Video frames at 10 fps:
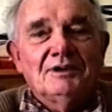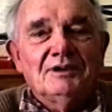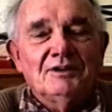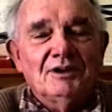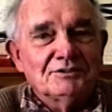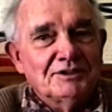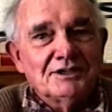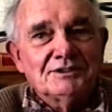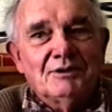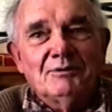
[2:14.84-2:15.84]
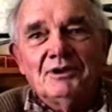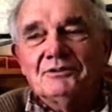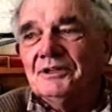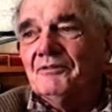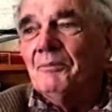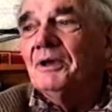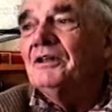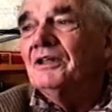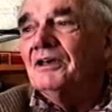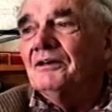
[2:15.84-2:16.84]
in those days no one else had ever
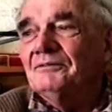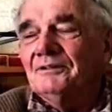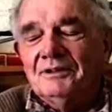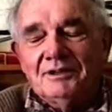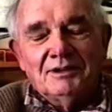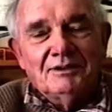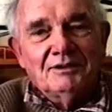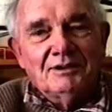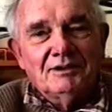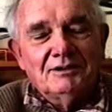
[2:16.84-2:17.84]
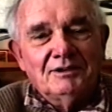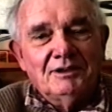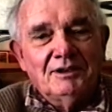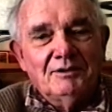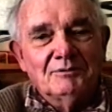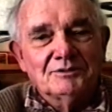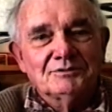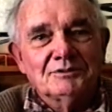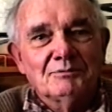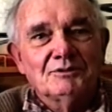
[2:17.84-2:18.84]
been there, and it
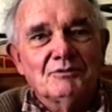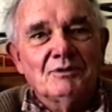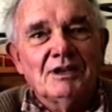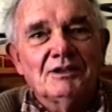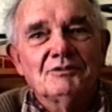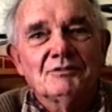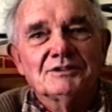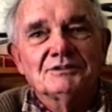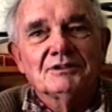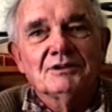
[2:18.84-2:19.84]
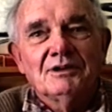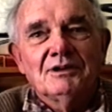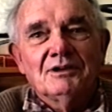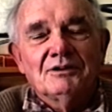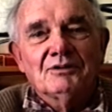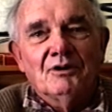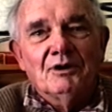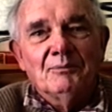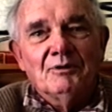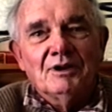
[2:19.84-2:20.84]
was a really interesting
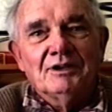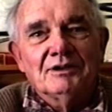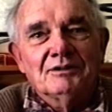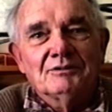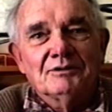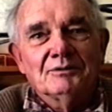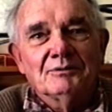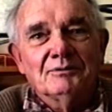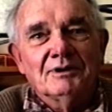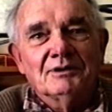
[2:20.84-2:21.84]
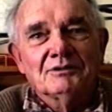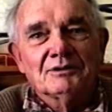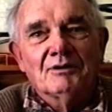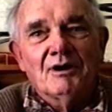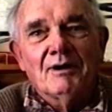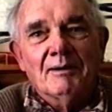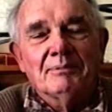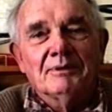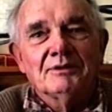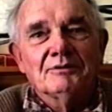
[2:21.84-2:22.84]
time, really, to grow up
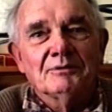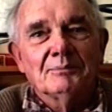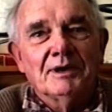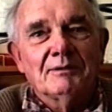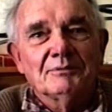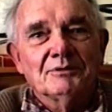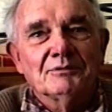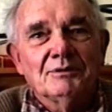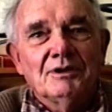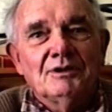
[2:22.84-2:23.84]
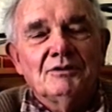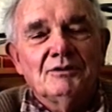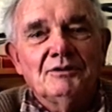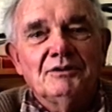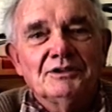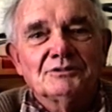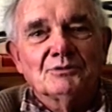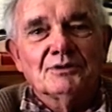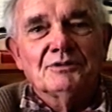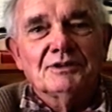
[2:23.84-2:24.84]
and to be able to do these
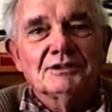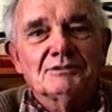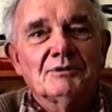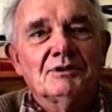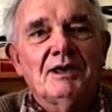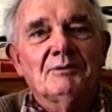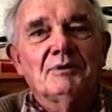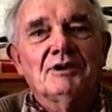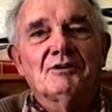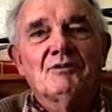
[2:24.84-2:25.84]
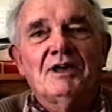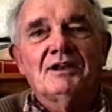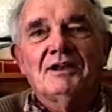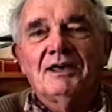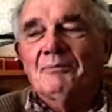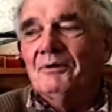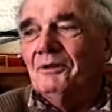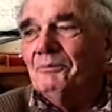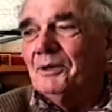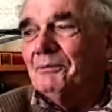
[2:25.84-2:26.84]
sort of things without being crowded out by
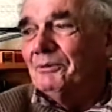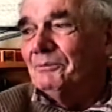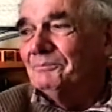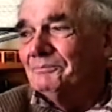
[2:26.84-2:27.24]
other people.